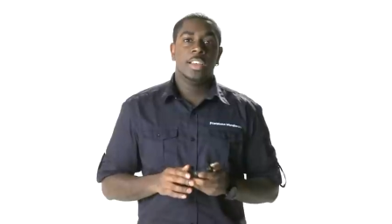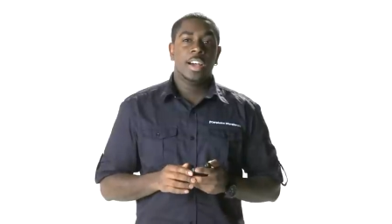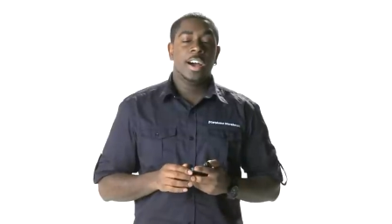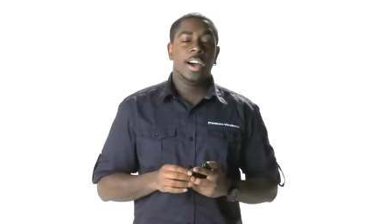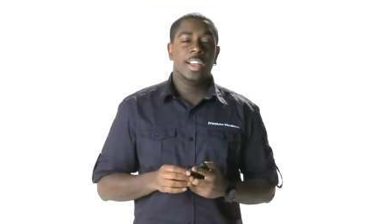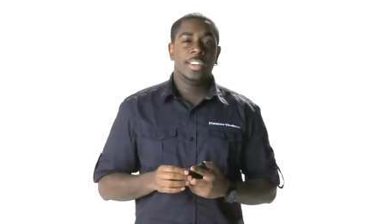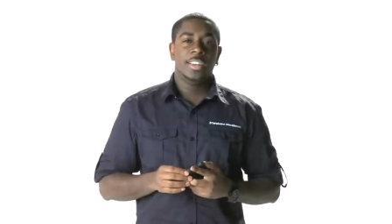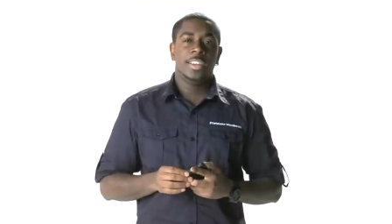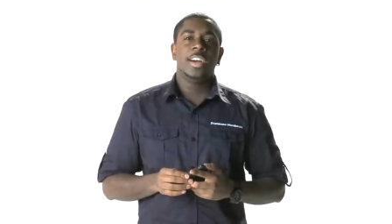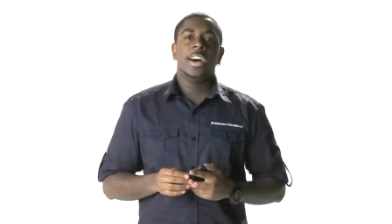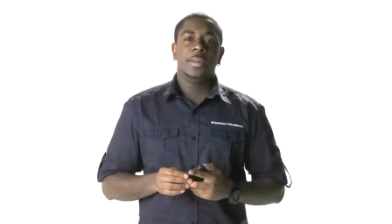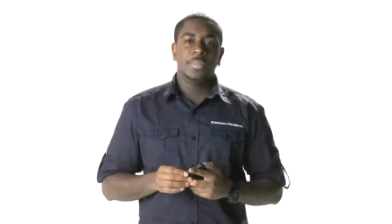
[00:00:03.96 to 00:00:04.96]
Hi,
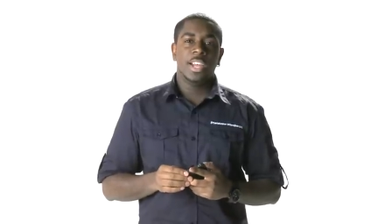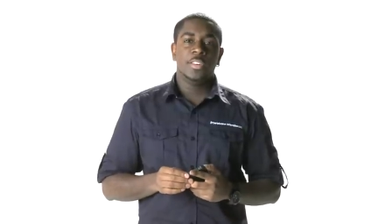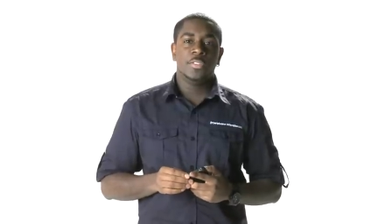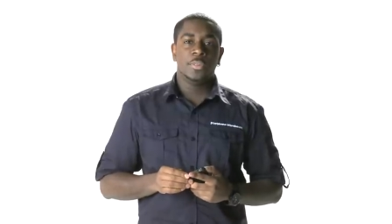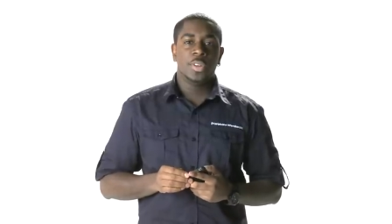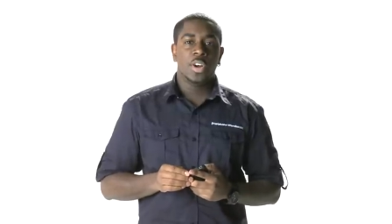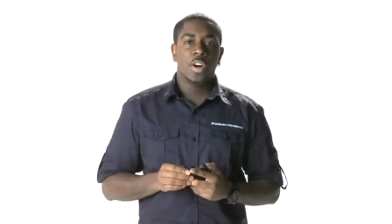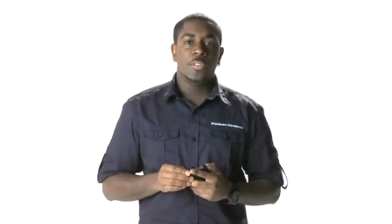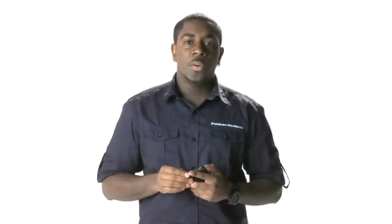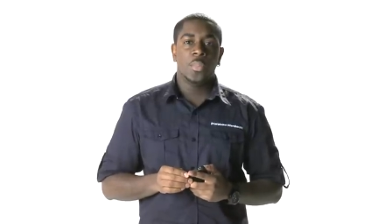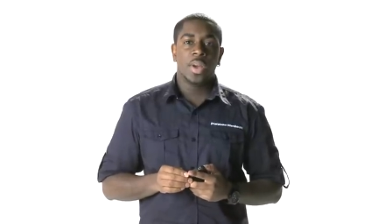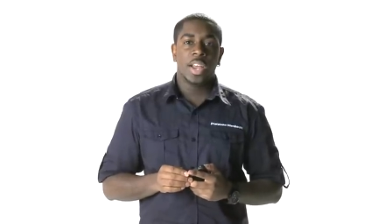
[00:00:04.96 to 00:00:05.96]
I'm Darren from the
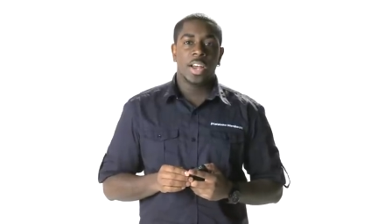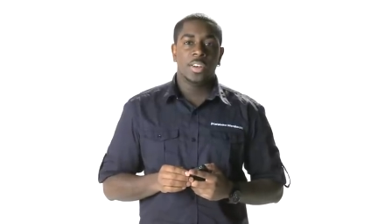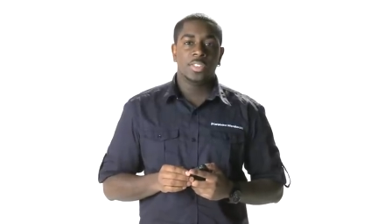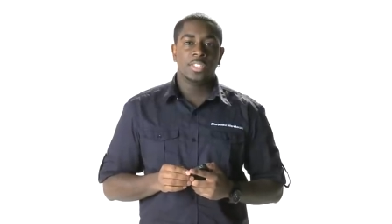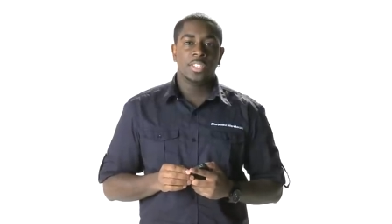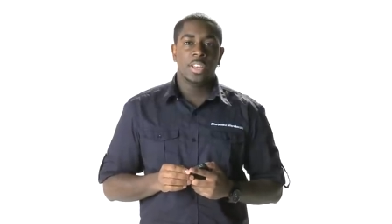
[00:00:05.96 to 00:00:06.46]
Carphone Warehouse.